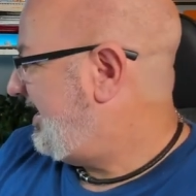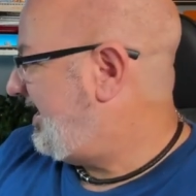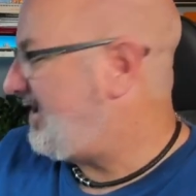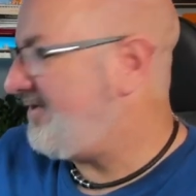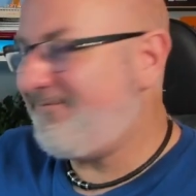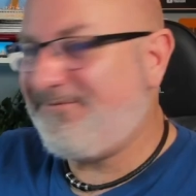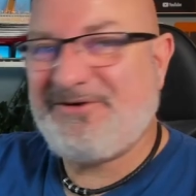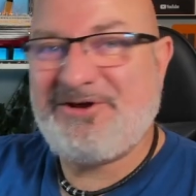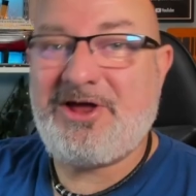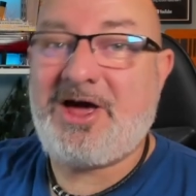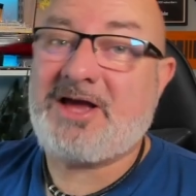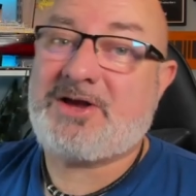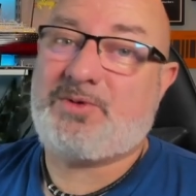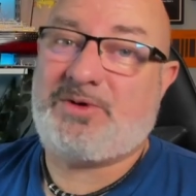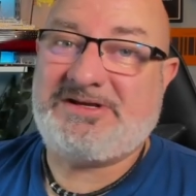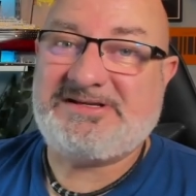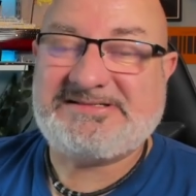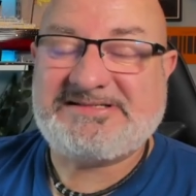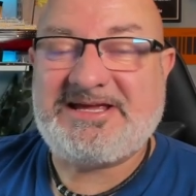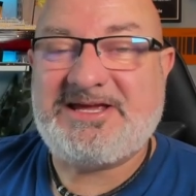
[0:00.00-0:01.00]
If you like
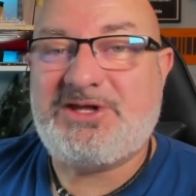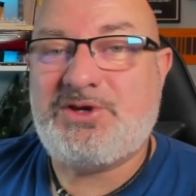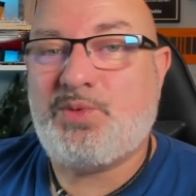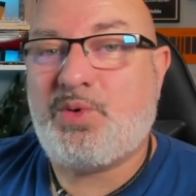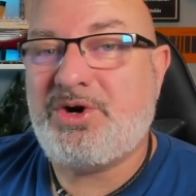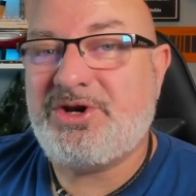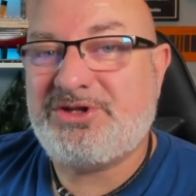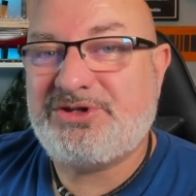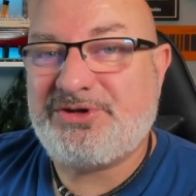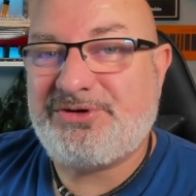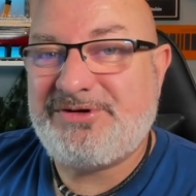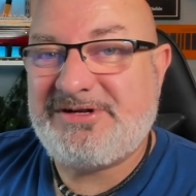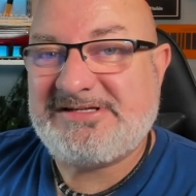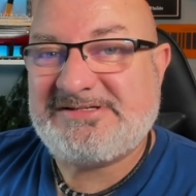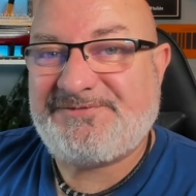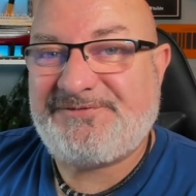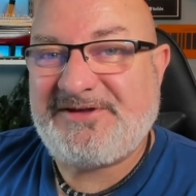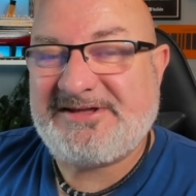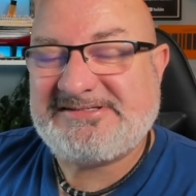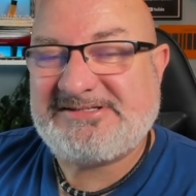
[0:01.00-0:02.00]
what you see and you want to do
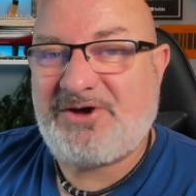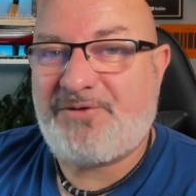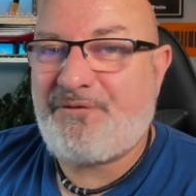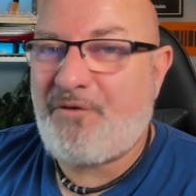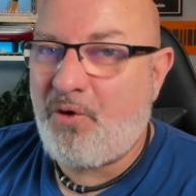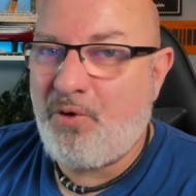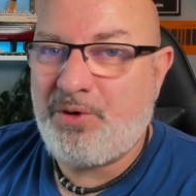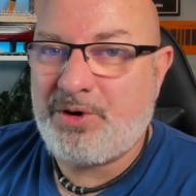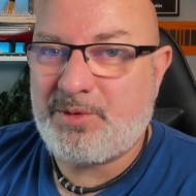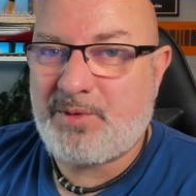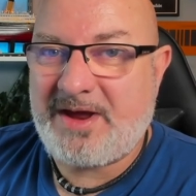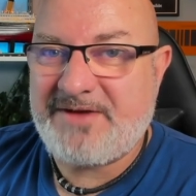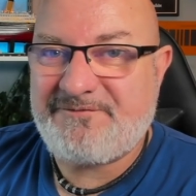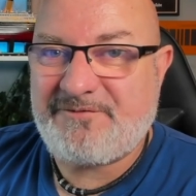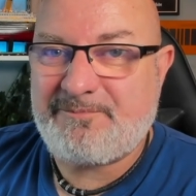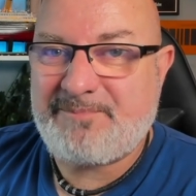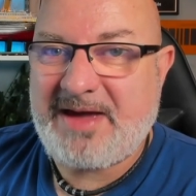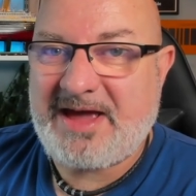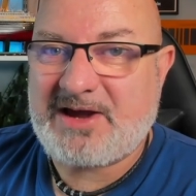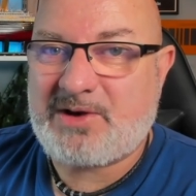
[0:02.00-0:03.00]
this for yourself all the way
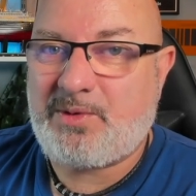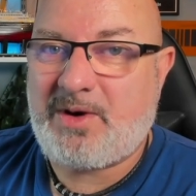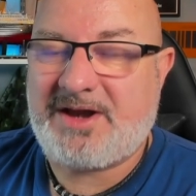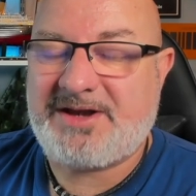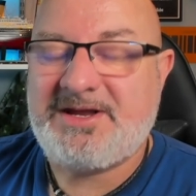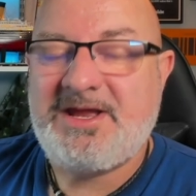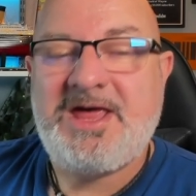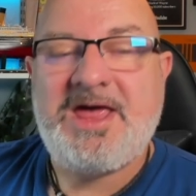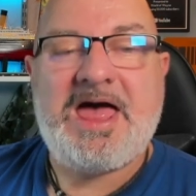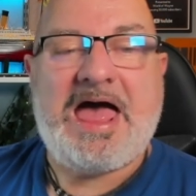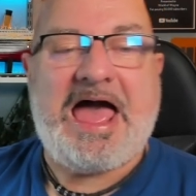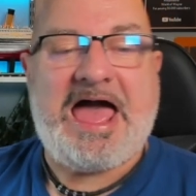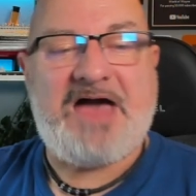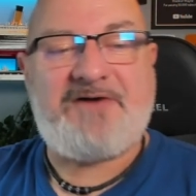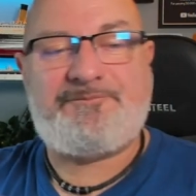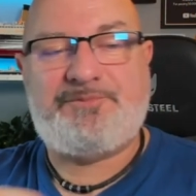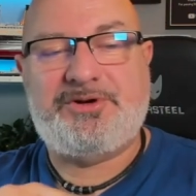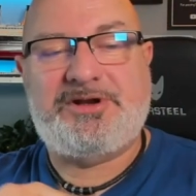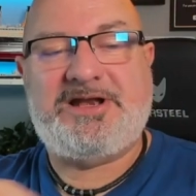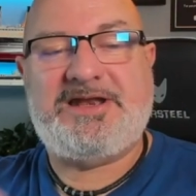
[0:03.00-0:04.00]
from pack 1, I
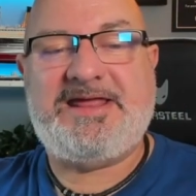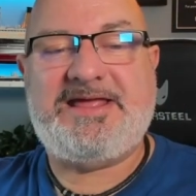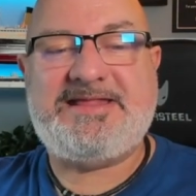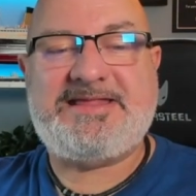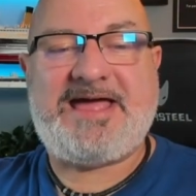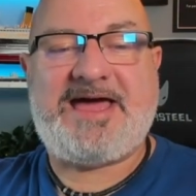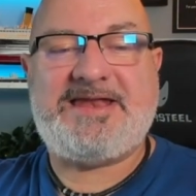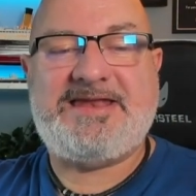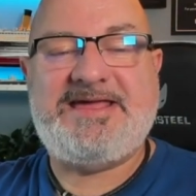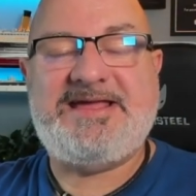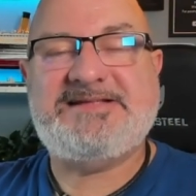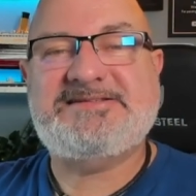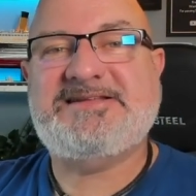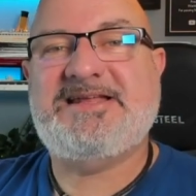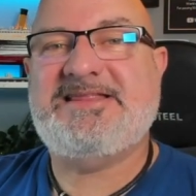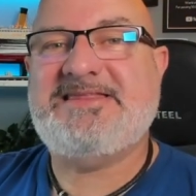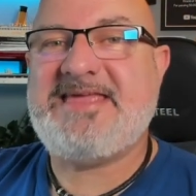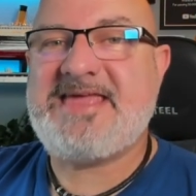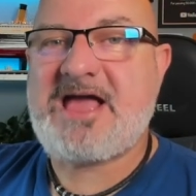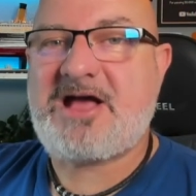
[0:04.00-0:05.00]
have put a link down here
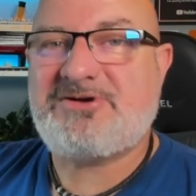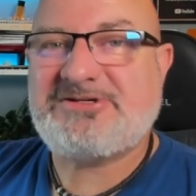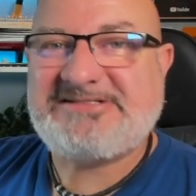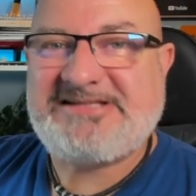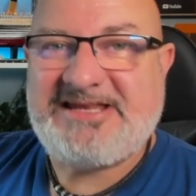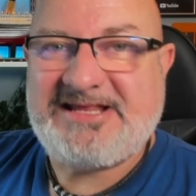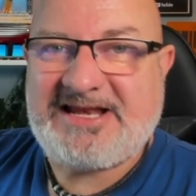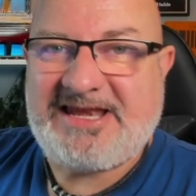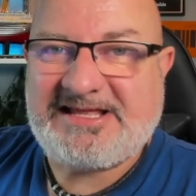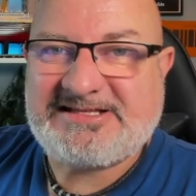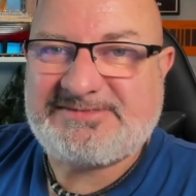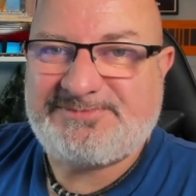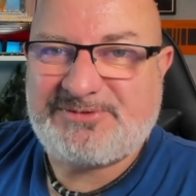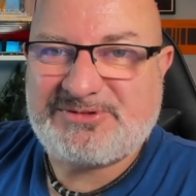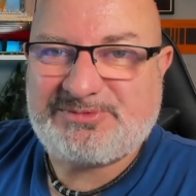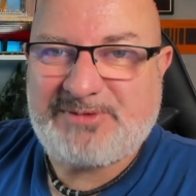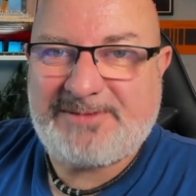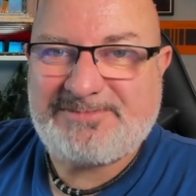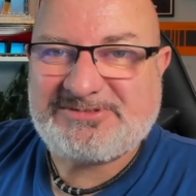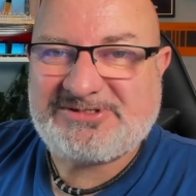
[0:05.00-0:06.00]
to the Deagostini
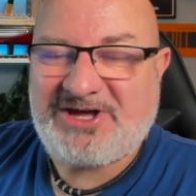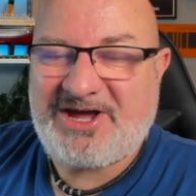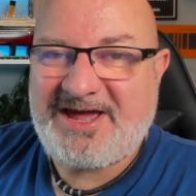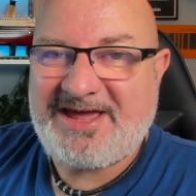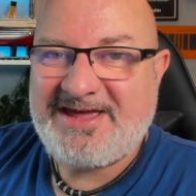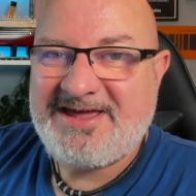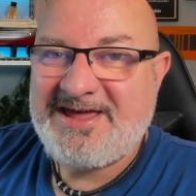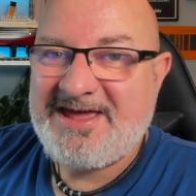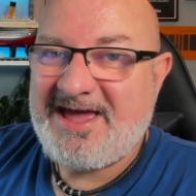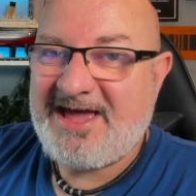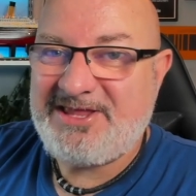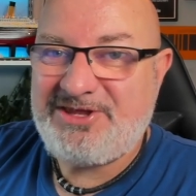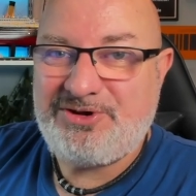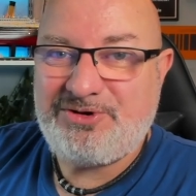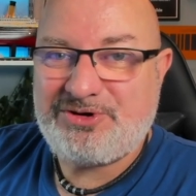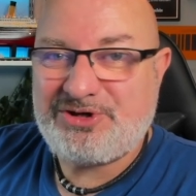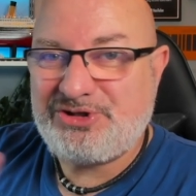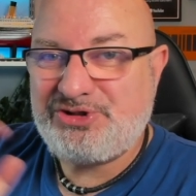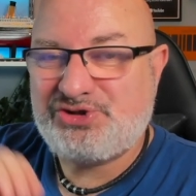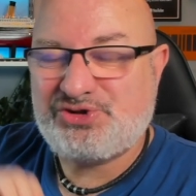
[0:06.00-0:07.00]
Collectibles website, and
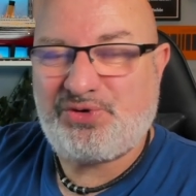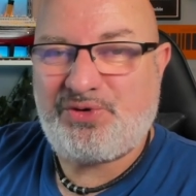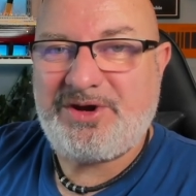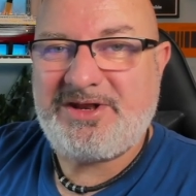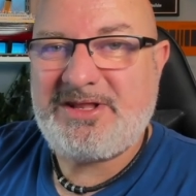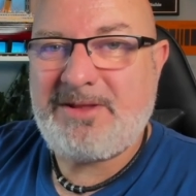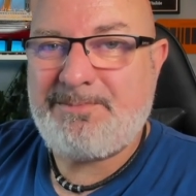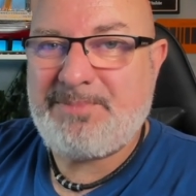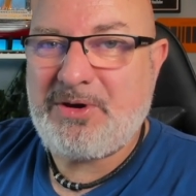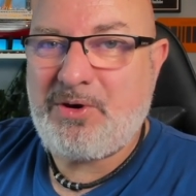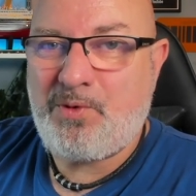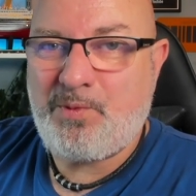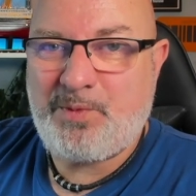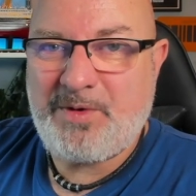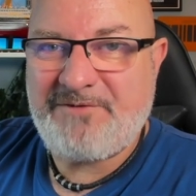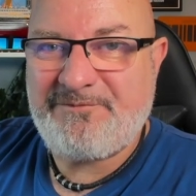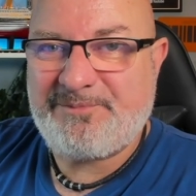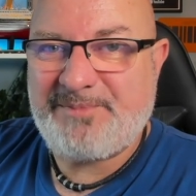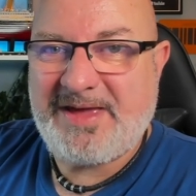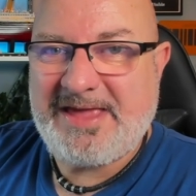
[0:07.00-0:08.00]
you can join the build
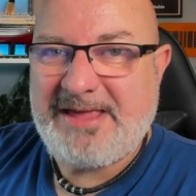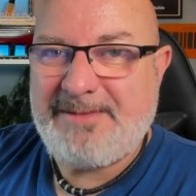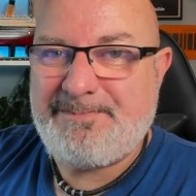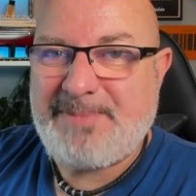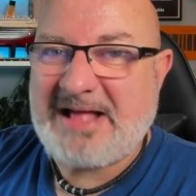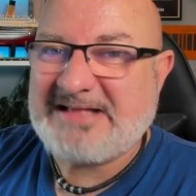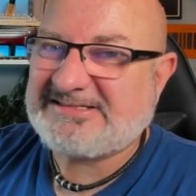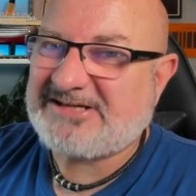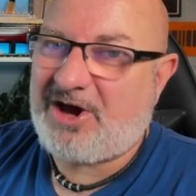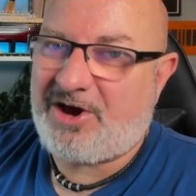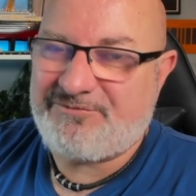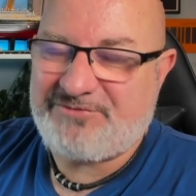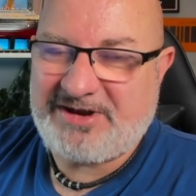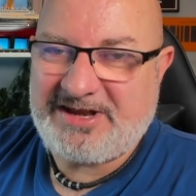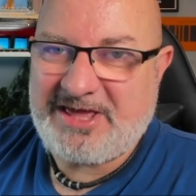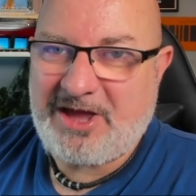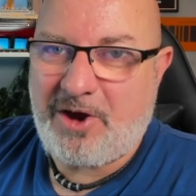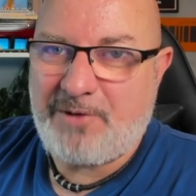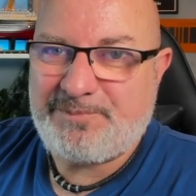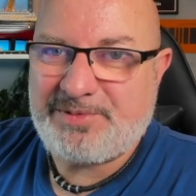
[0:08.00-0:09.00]
with me. But I
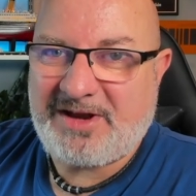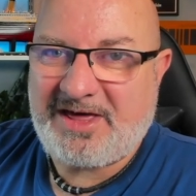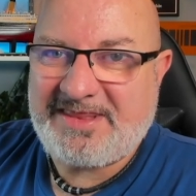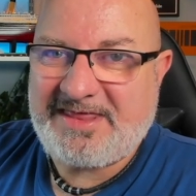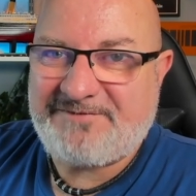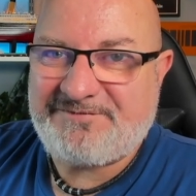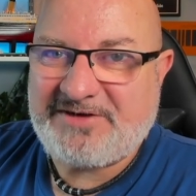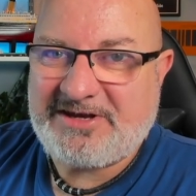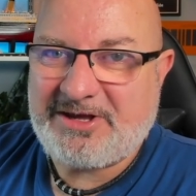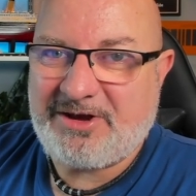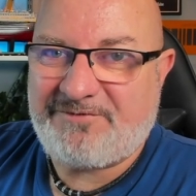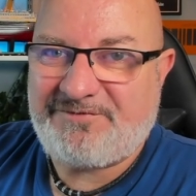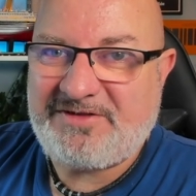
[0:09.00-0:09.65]
really hope you liked that video.